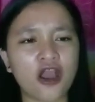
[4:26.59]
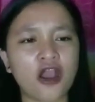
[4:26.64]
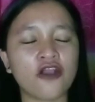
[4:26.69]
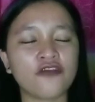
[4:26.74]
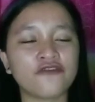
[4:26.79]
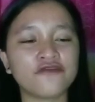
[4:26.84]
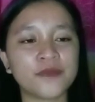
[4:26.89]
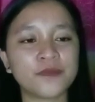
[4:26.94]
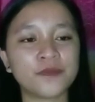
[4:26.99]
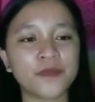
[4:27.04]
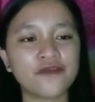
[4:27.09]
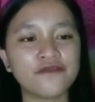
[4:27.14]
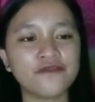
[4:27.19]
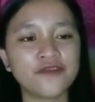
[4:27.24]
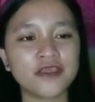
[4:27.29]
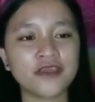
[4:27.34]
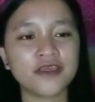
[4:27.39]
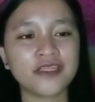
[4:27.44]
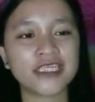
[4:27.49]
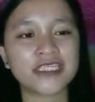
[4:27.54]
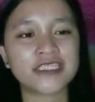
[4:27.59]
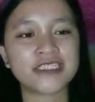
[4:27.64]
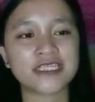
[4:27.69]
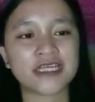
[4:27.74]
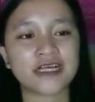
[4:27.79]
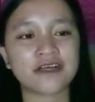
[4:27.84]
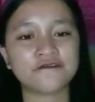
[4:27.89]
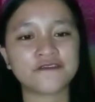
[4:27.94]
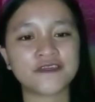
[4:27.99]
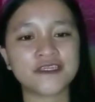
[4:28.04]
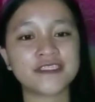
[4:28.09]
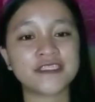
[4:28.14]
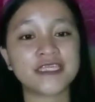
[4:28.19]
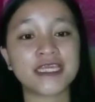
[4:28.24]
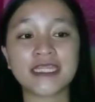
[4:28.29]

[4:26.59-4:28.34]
of the pavilion itself is